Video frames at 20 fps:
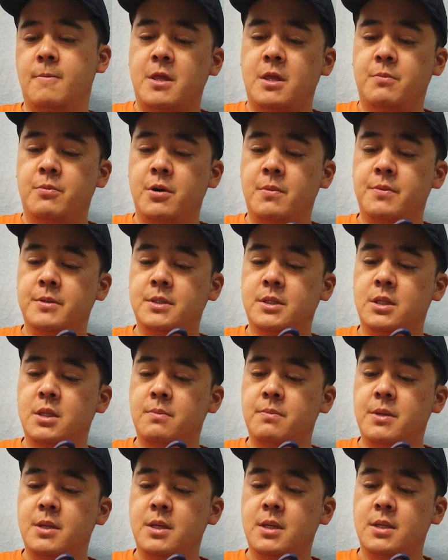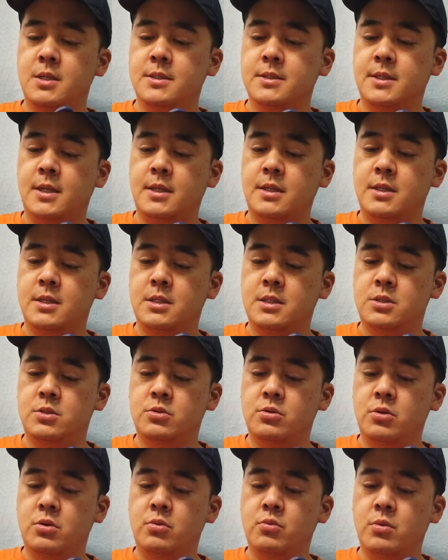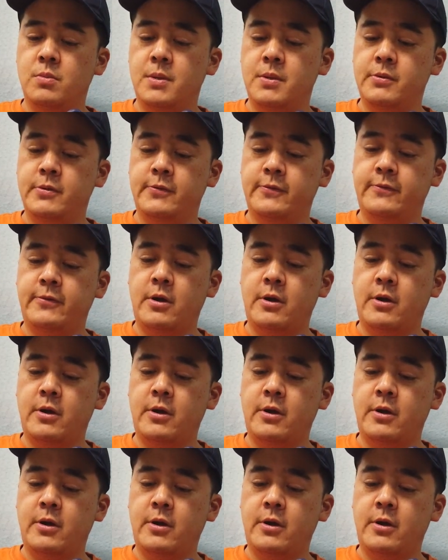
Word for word: Now the purpose of the beacon is that this drone will be able to